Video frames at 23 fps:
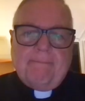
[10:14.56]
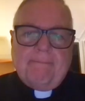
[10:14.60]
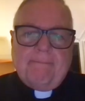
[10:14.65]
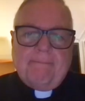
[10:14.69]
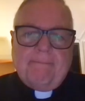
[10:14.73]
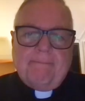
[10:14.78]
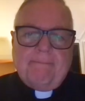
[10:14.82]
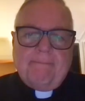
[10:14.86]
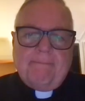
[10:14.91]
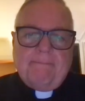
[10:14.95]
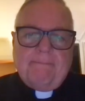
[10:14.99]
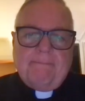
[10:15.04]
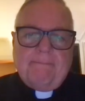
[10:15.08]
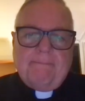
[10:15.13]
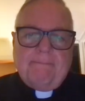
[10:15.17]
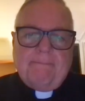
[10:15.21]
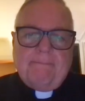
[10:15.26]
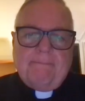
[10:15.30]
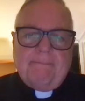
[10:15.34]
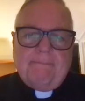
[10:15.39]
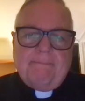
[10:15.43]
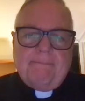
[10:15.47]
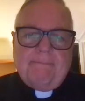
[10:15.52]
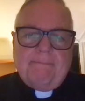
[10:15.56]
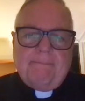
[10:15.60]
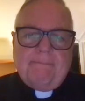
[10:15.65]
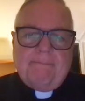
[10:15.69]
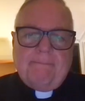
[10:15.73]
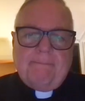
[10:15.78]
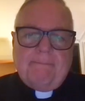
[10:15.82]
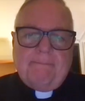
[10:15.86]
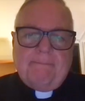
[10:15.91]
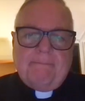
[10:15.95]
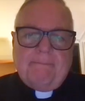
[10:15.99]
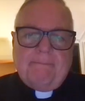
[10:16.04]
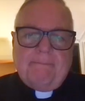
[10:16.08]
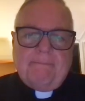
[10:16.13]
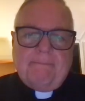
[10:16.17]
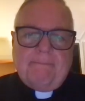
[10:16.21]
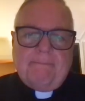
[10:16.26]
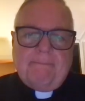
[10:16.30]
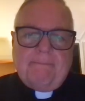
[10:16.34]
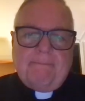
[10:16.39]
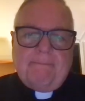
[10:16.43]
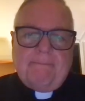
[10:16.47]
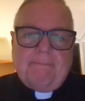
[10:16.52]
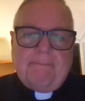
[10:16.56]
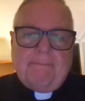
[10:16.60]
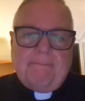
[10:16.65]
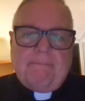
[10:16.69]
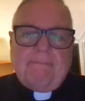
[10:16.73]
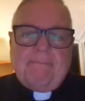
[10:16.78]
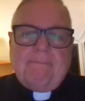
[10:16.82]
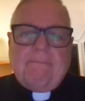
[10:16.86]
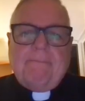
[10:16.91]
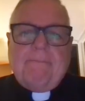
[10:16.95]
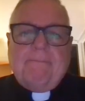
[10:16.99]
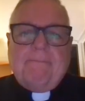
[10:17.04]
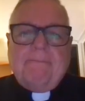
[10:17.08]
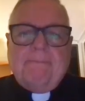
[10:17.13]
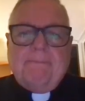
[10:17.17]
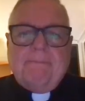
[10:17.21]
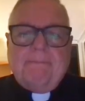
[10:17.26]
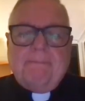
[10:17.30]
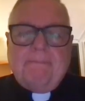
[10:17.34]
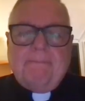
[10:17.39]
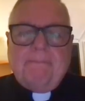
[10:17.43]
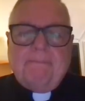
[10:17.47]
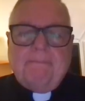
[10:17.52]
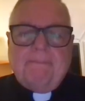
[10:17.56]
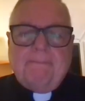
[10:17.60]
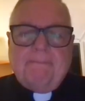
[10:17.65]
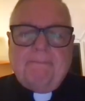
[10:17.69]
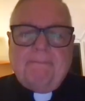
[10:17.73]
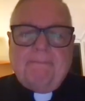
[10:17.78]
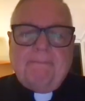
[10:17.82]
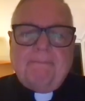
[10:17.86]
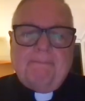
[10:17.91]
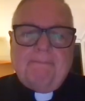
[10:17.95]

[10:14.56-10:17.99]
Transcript: (not speaking)